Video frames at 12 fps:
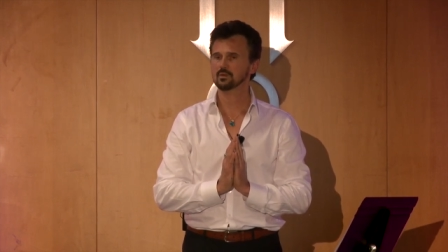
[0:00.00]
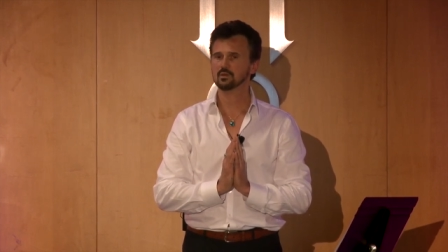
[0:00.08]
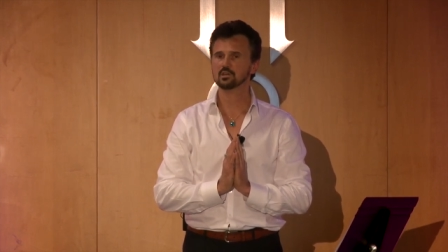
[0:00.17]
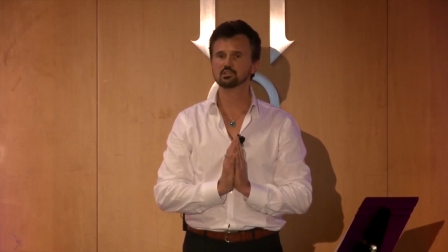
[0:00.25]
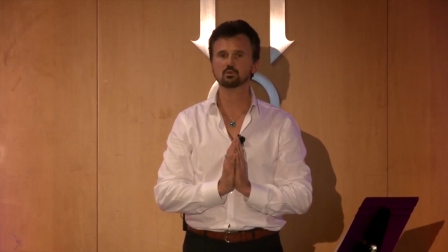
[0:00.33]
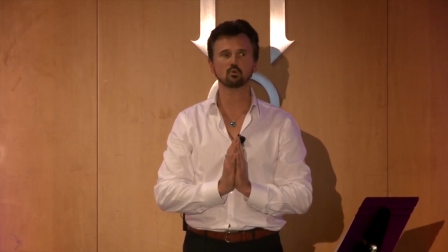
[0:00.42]

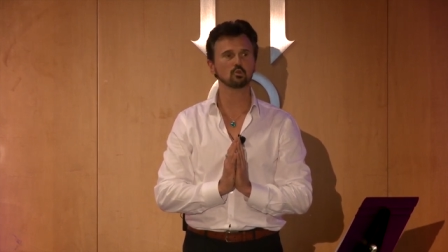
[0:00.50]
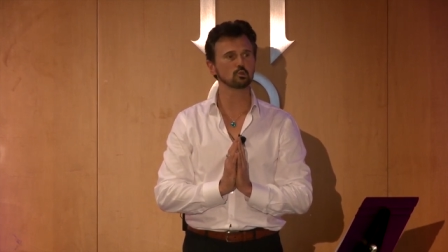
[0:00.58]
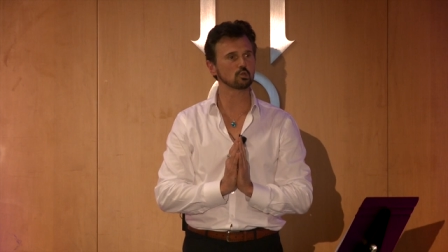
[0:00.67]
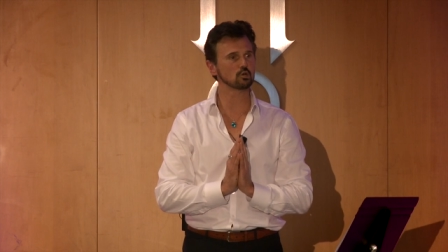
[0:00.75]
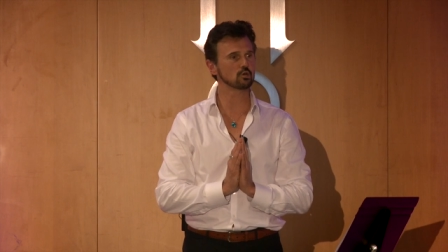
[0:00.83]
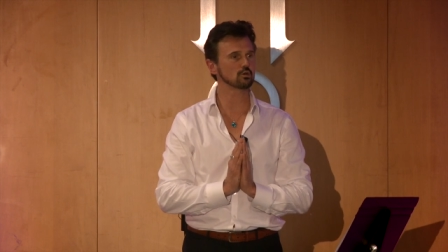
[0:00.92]
Because you will
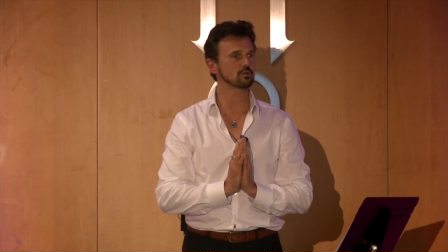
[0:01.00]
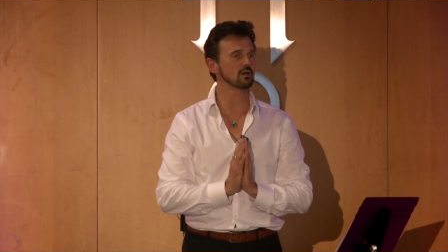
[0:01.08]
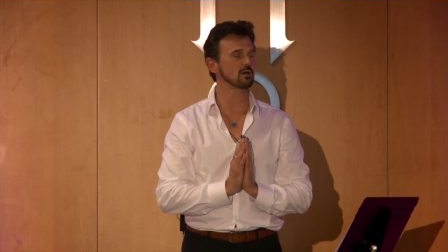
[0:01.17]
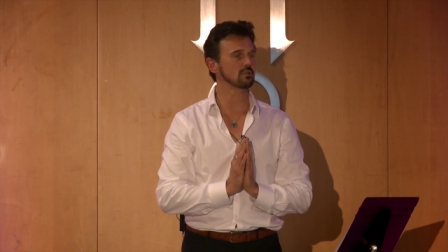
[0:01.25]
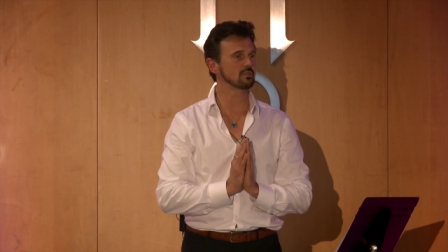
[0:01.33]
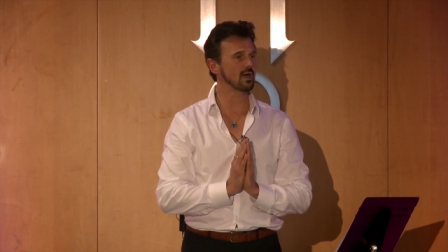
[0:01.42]
learn
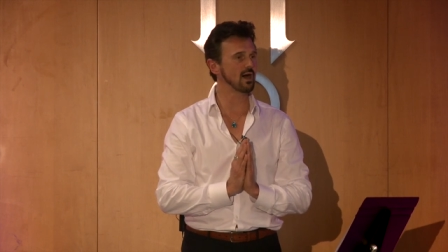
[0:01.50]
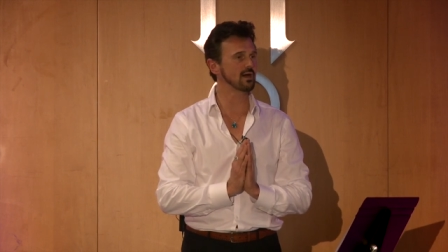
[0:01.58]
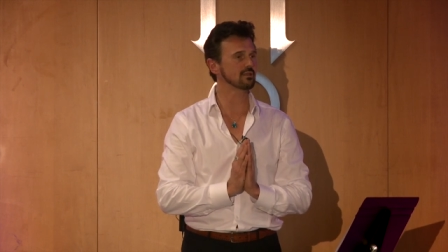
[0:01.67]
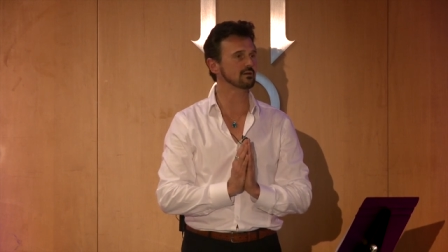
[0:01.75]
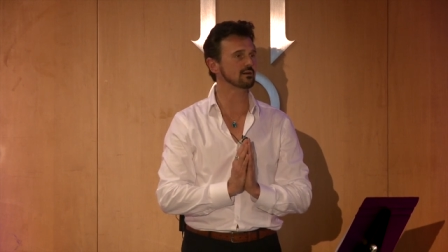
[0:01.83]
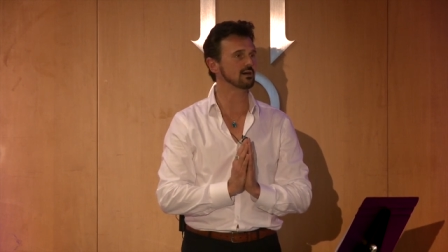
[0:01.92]
a
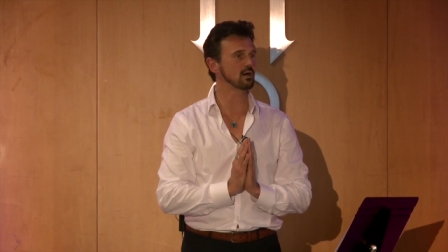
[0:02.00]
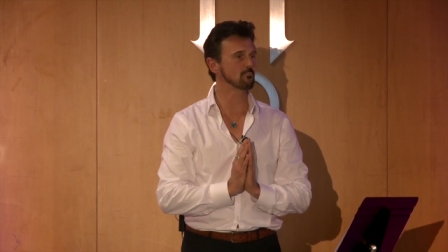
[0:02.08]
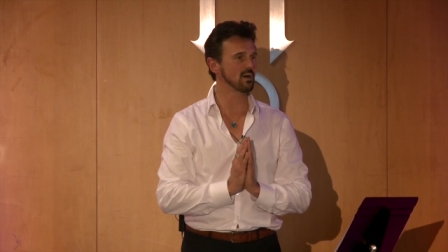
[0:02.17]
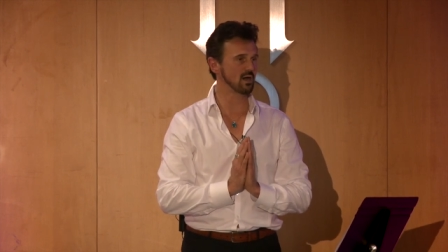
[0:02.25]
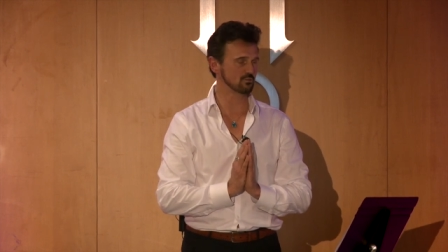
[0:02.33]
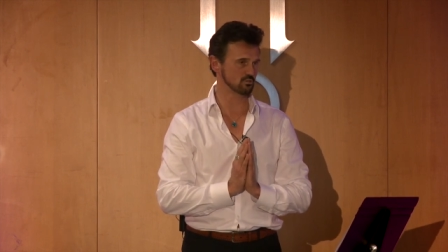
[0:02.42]
lot
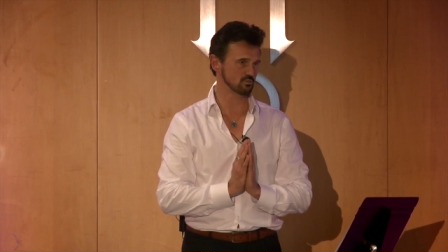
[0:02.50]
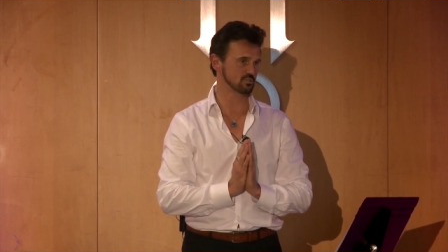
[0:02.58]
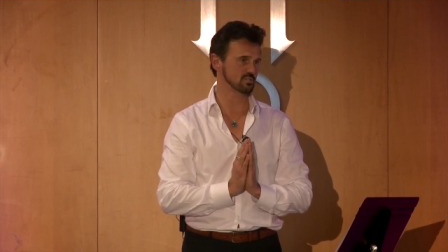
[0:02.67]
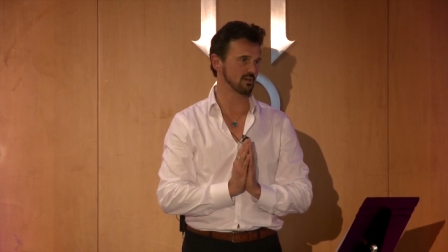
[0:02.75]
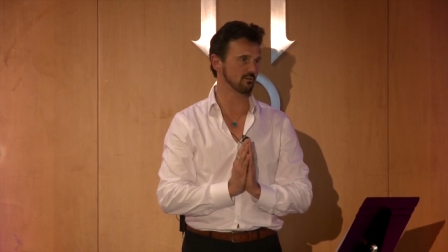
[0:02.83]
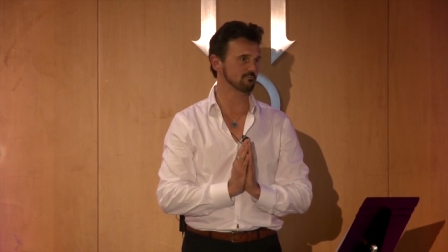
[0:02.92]
about
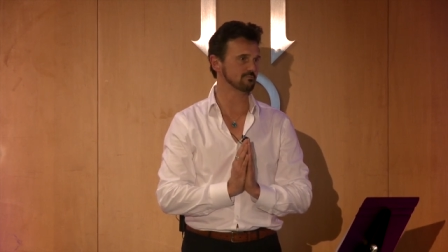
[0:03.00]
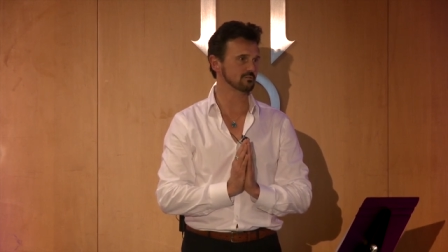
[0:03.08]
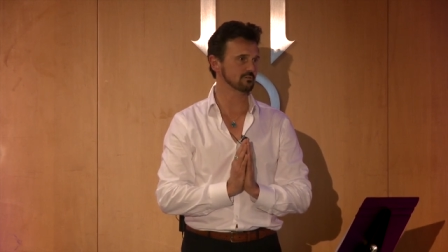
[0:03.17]
yourself